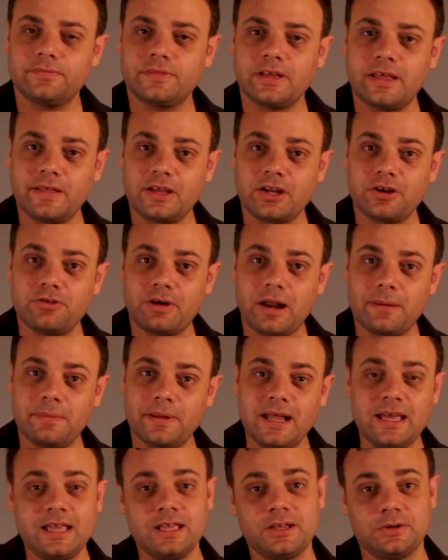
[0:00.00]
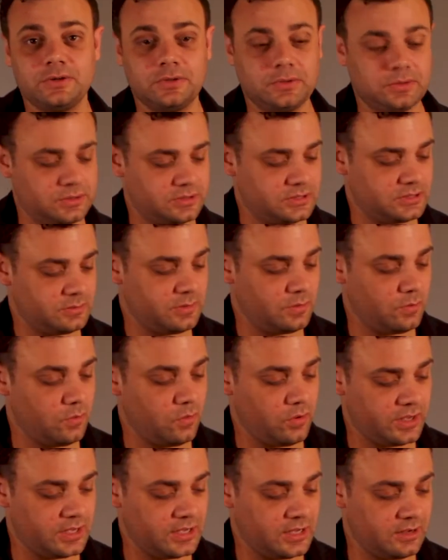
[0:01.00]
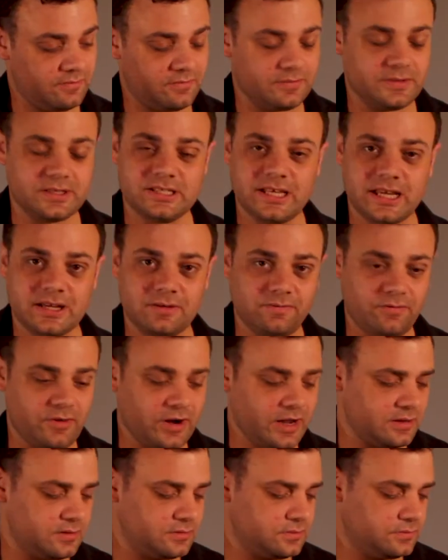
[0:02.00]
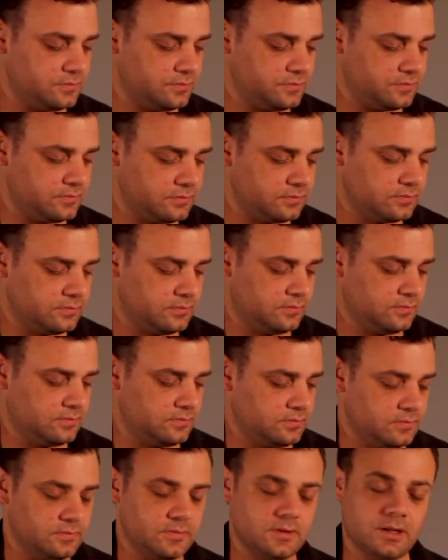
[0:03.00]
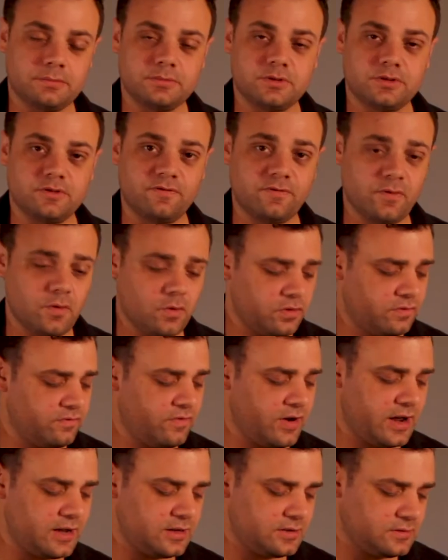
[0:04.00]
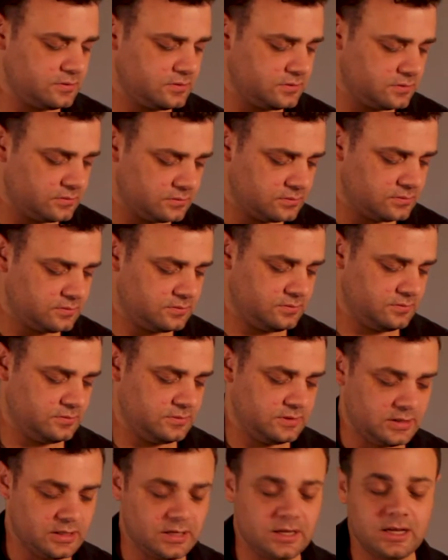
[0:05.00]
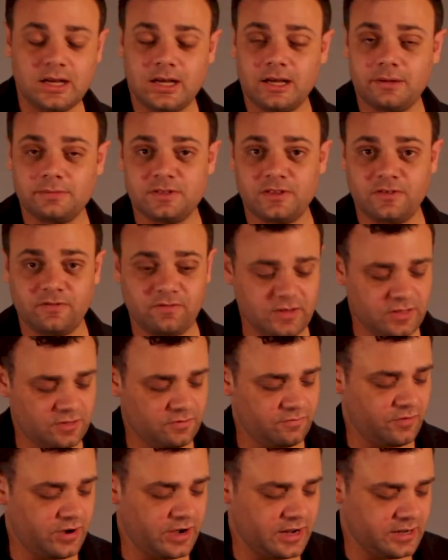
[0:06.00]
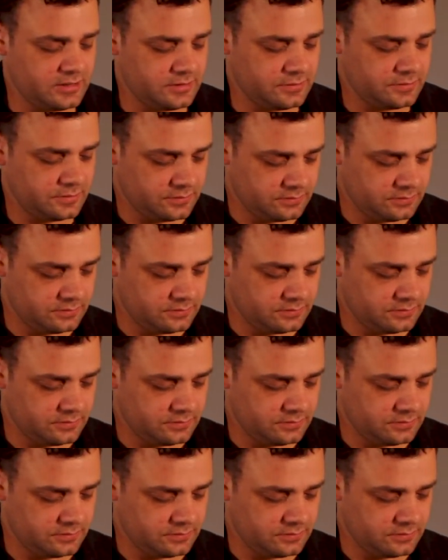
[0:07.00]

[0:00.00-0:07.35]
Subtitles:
then grab an A chord. So we're walking up from the 2nd fret, up to the 4th fret, up to the 5th fret,